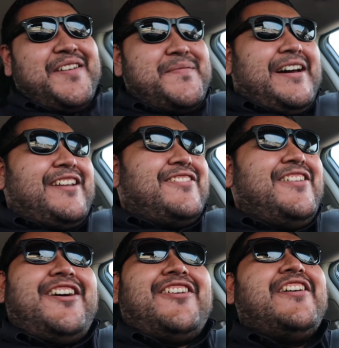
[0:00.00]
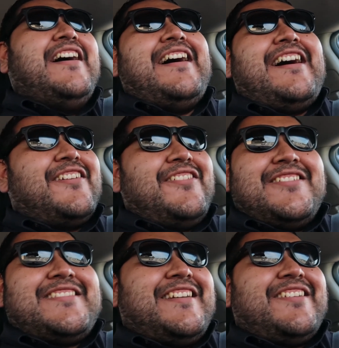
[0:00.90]
Well, I don't know,
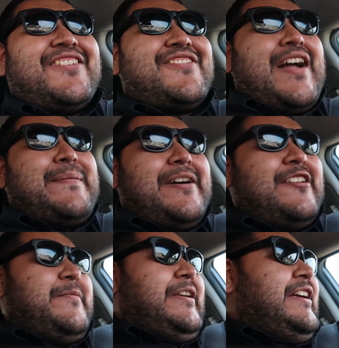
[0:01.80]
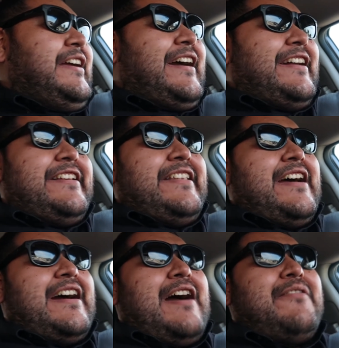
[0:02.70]
it scared the crap out of me. And then
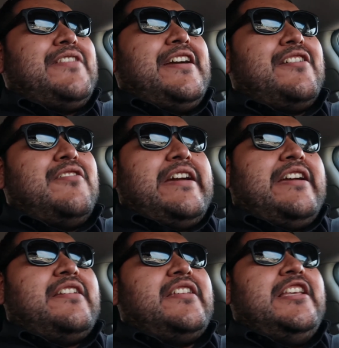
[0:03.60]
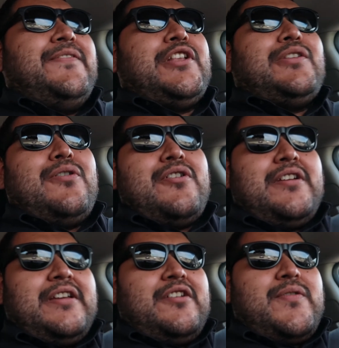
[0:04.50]
I was like, okay, leave the
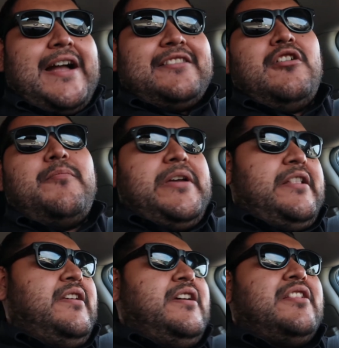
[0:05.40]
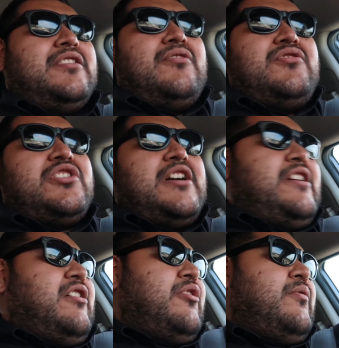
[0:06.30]
door cracked open. Don't shut
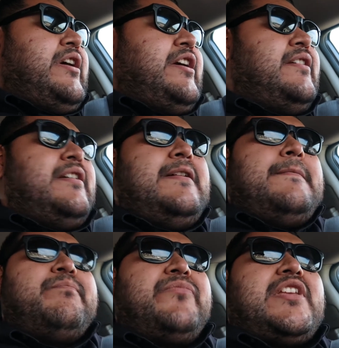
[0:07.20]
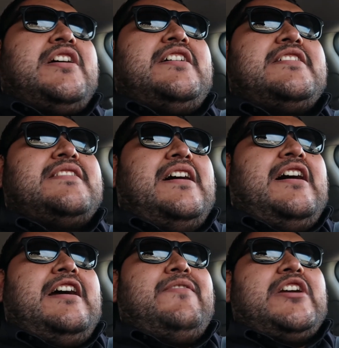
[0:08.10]
it all the way. Because
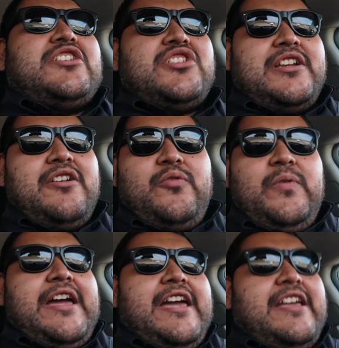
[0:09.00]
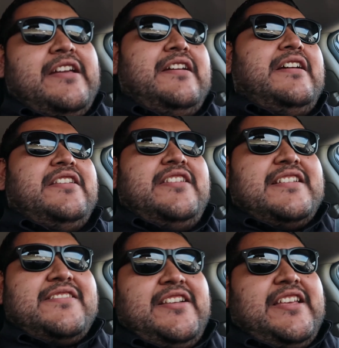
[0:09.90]
if you guys shut it all the way, you
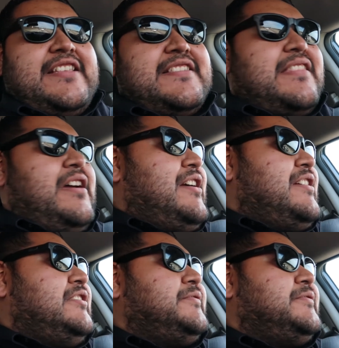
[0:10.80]
guys are gonna get stuck.